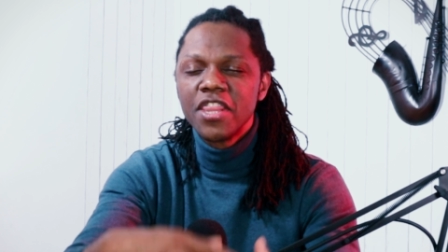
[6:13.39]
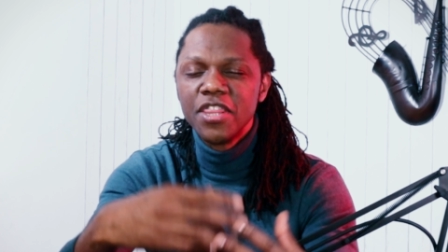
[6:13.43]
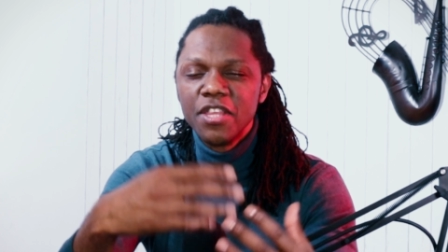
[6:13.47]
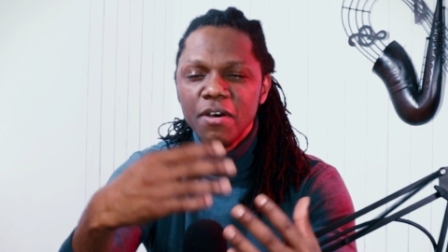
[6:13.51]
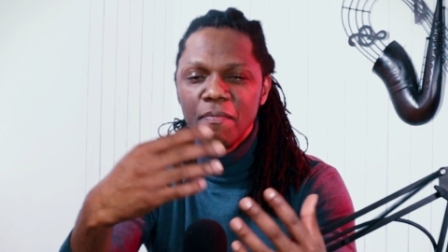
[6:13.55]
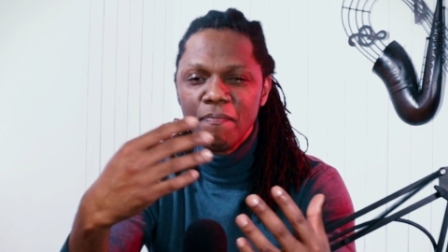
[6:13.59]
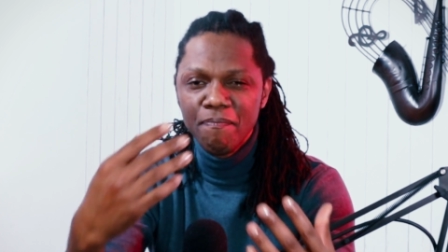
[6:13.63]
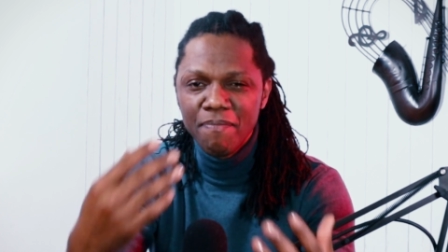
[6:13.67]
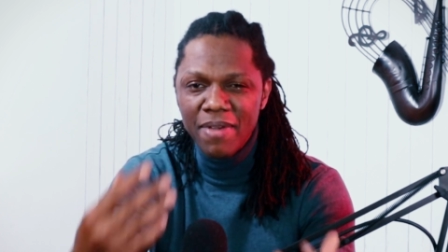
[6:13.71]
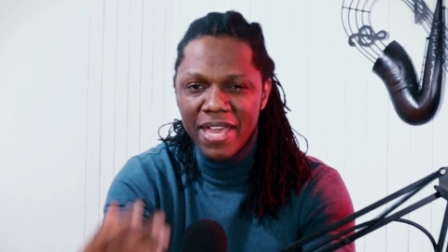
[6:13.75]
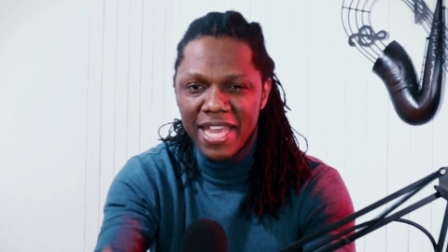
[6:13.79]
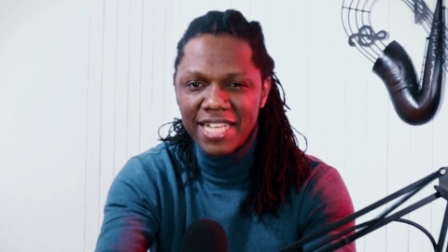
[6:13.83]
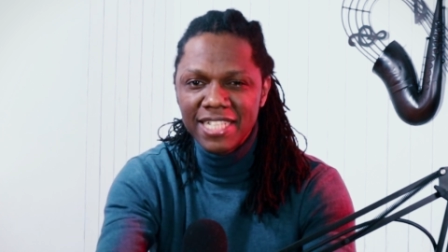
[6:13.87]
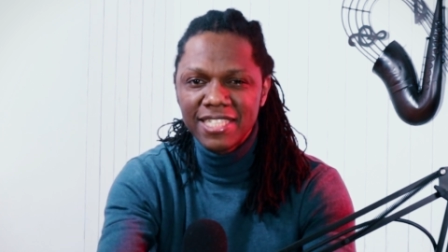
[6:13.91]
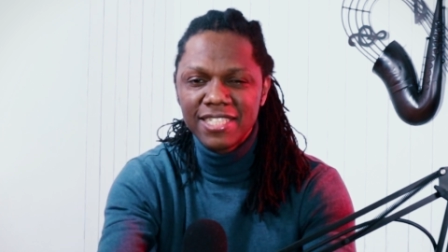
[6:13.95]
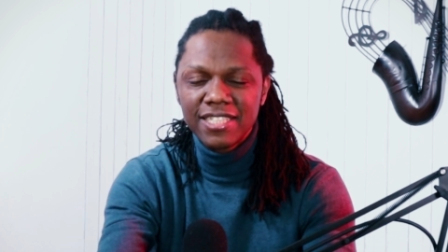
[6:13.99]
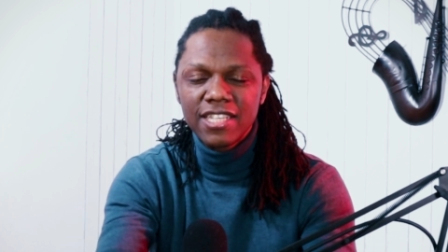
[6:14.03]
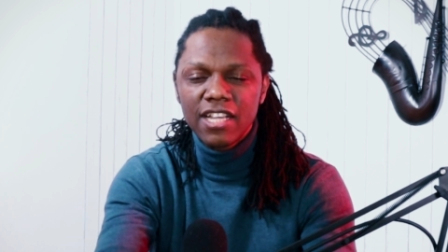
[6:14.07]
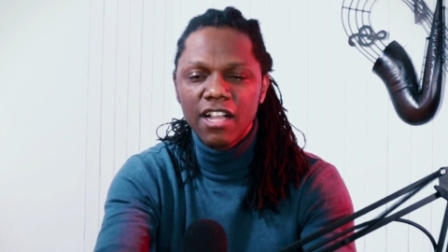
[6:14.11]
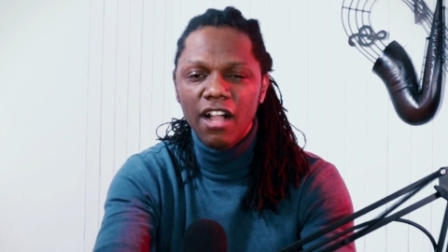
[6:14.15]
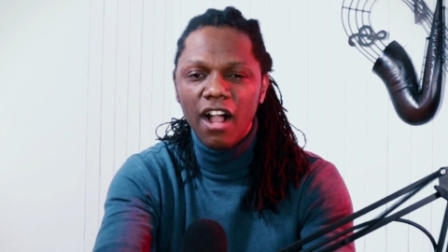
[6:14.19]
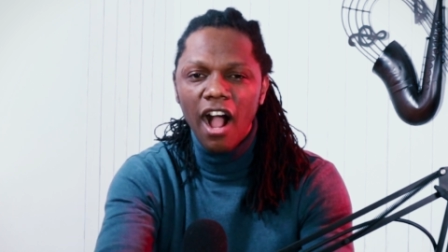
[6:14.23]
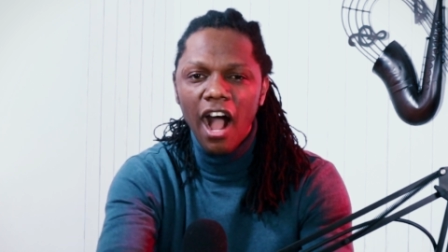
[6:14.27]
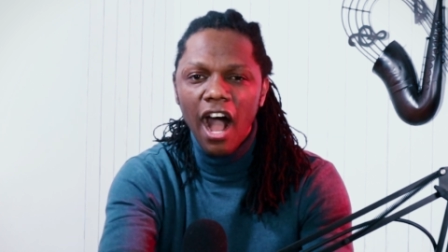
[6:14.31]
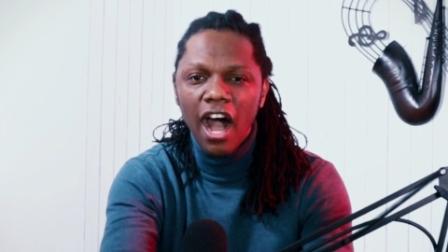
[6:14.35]
the
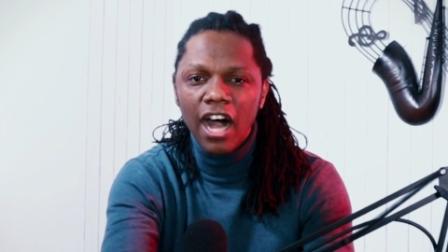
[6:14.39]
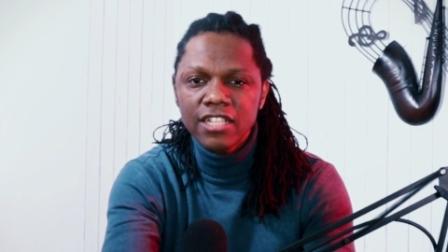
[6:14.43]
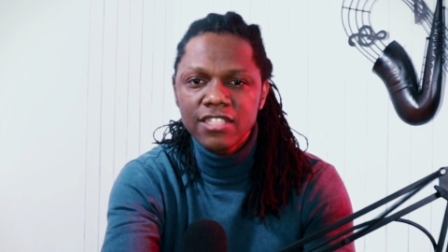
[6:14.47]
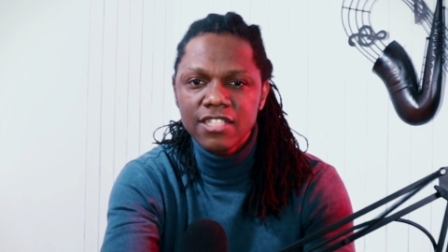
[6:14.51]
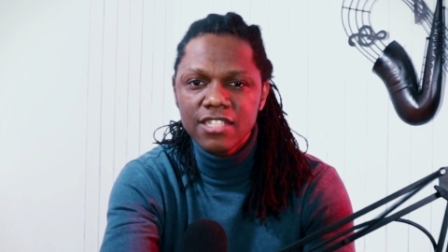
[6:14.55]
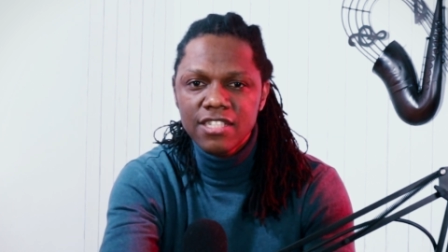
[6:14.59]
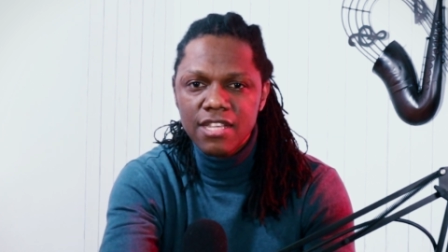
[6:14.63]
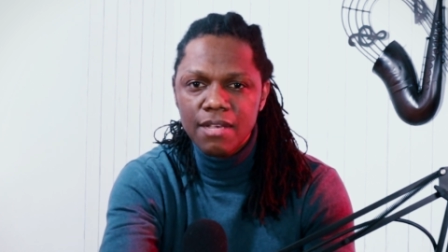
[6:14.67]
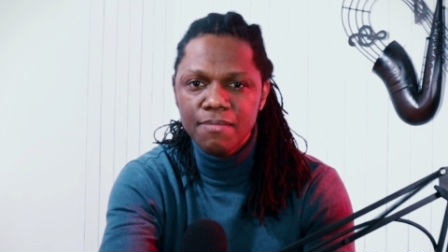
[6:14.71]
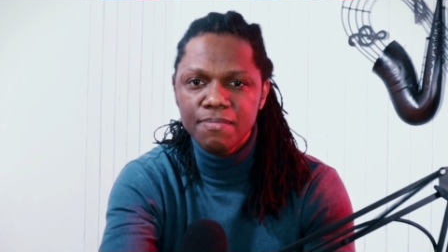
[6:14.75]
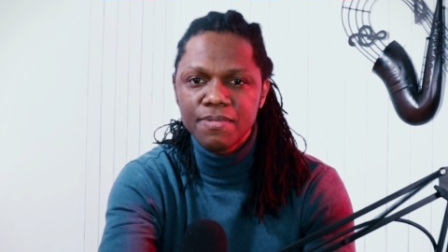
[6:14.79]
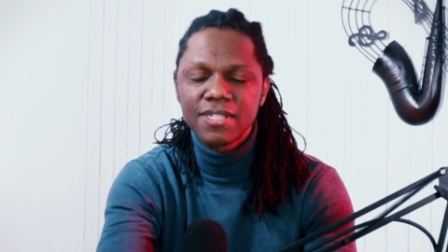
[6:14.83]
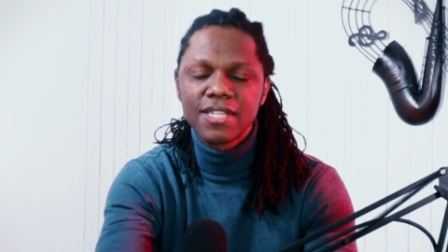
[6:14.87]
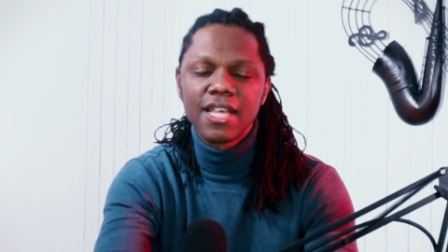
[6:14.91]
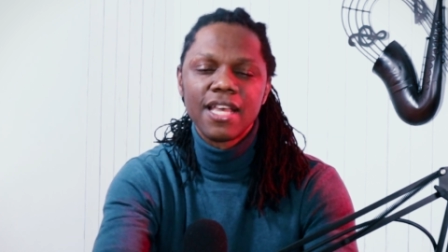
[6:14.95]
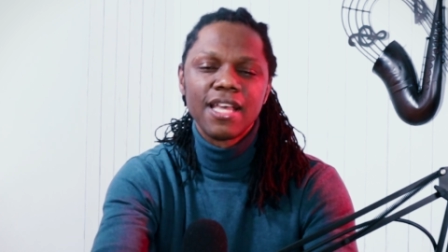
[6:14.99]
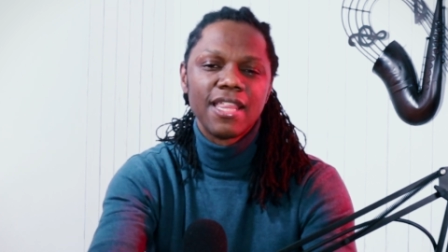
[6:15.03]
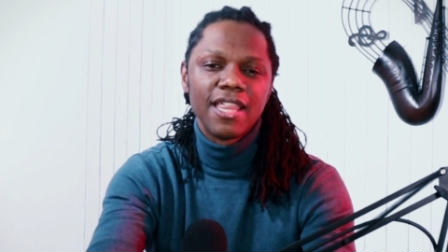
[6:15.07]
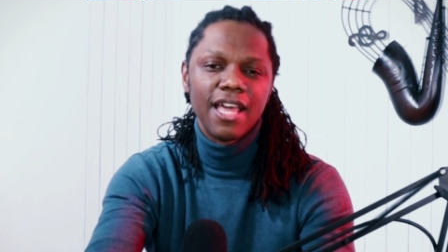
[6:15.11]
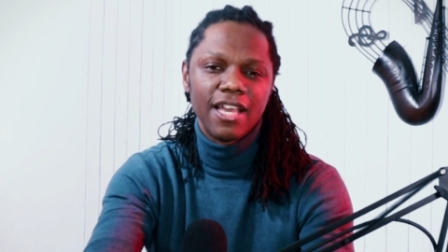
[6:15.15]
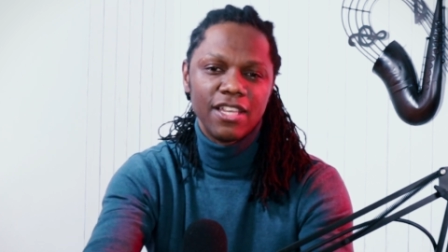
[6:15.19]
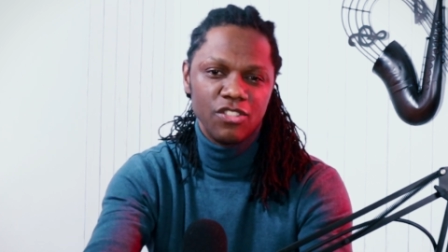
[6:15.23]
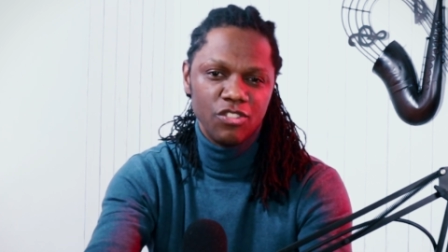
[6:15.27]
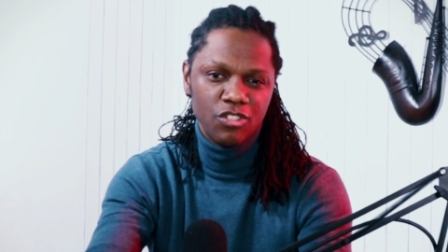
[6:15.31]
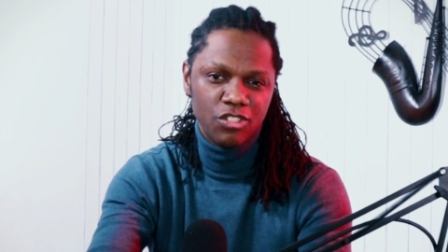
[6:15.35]
basic concepts
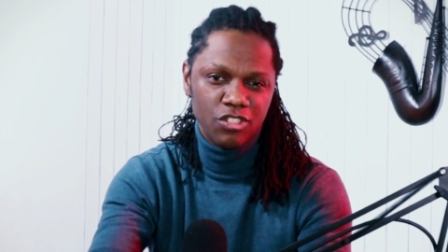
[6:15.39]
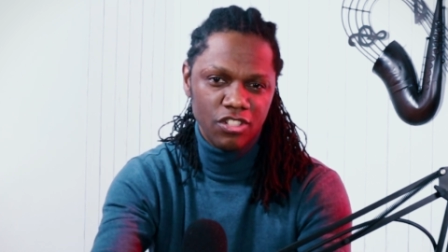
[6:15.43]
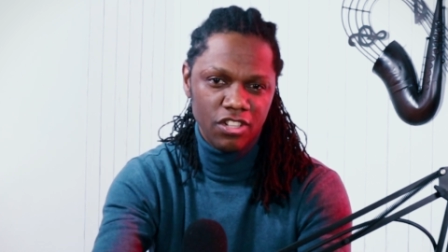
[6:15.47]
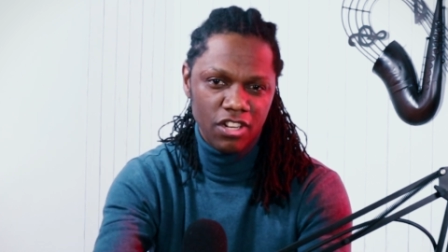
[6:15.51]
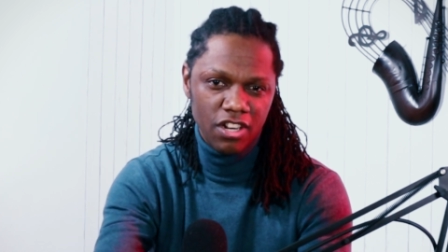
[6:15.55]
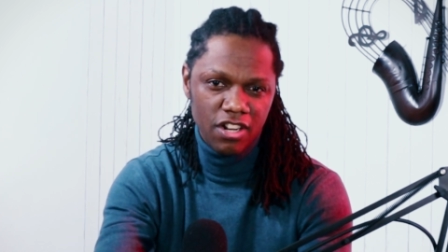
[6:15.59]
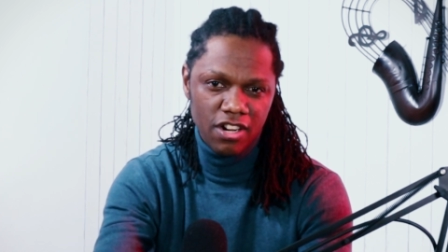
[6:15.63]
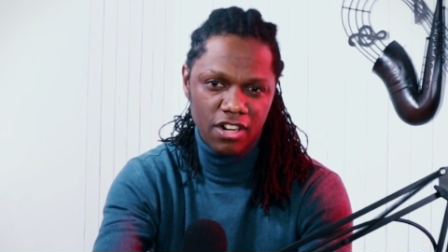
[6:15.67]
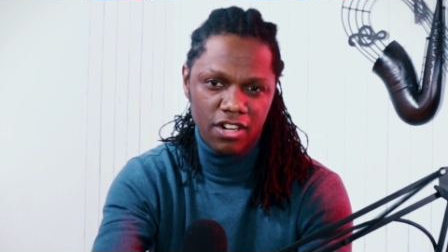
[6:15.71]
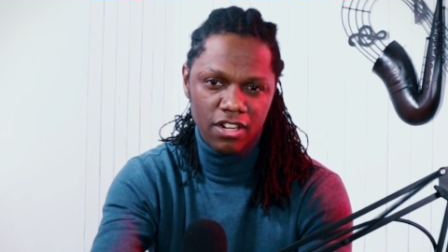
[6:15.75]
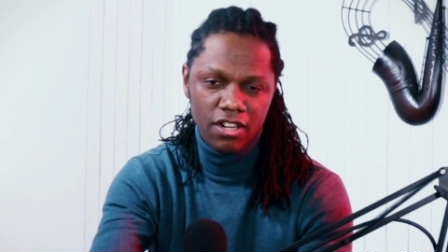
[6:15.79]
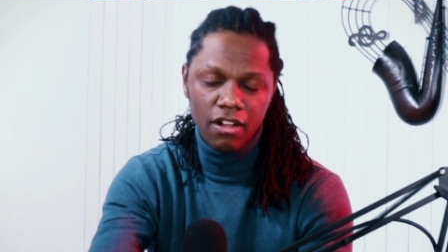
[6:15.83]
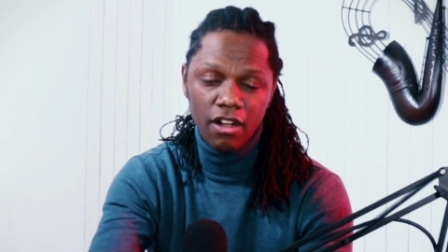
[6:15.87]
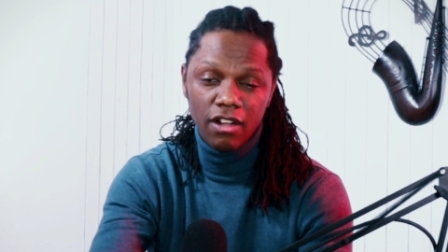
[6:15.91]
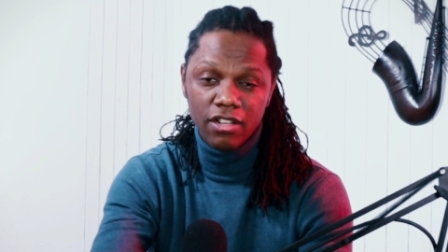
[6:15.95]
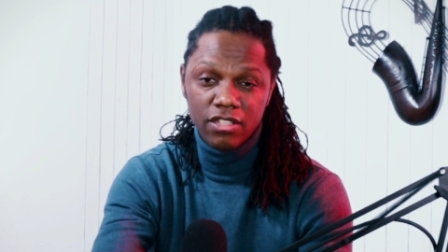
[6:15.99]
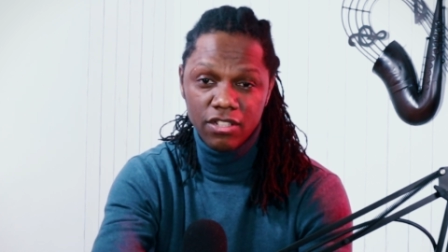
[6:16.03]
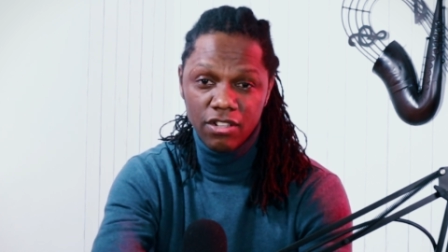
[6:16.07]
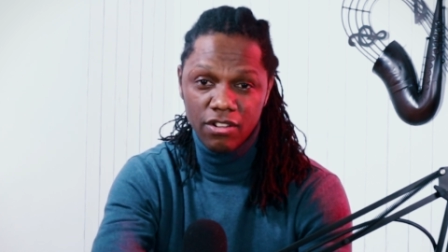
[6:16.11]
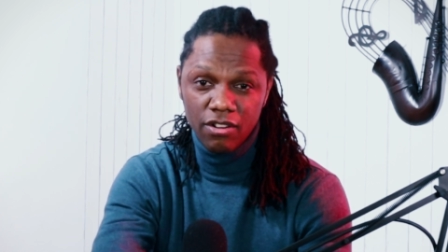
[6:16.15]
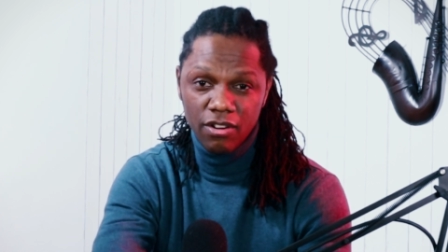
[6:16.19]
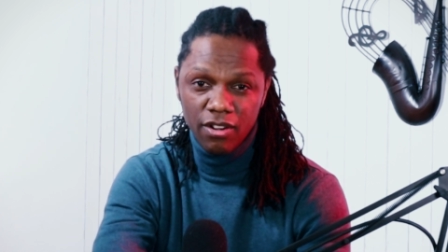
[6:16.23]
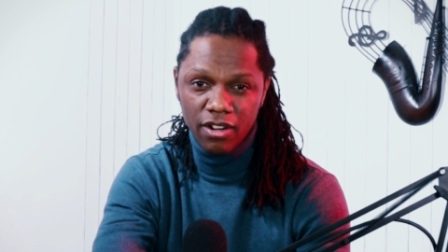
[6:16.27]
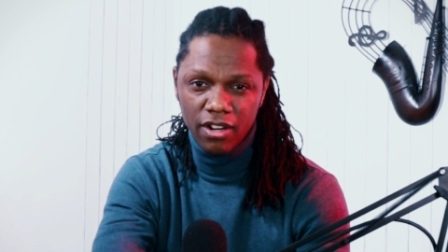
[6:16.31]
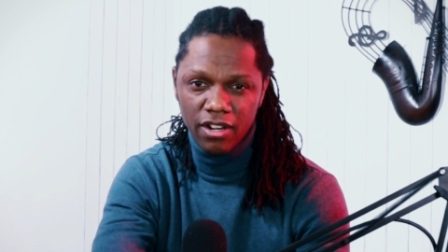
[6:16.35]
that you should learn on
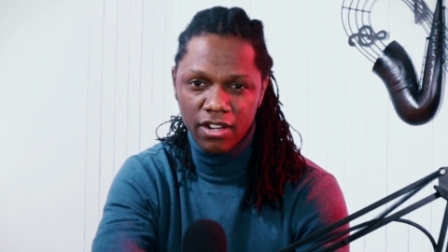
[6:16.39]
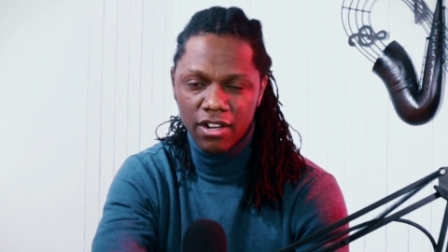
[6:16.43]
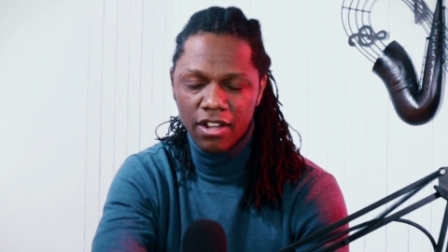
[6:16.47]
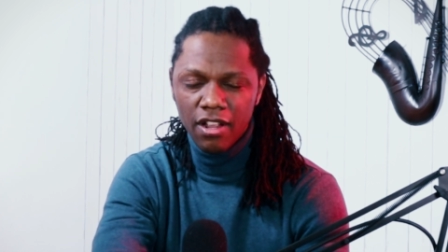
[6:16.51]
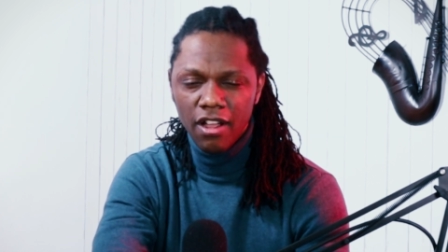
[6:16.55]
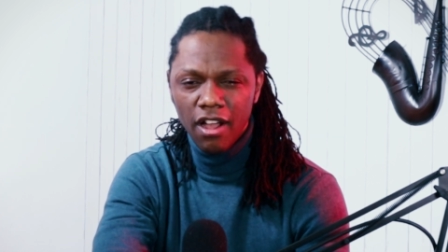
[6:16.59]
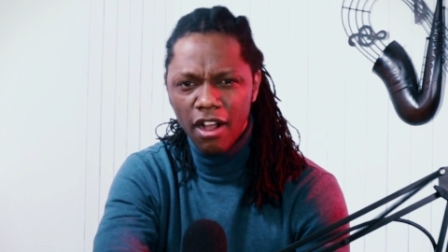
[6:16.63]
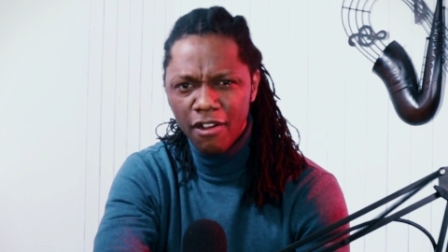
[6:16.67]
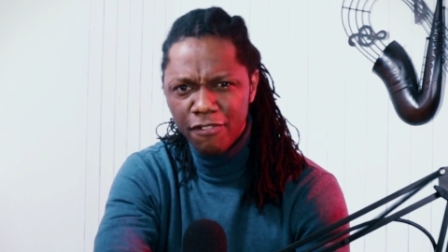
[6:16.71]
your horn.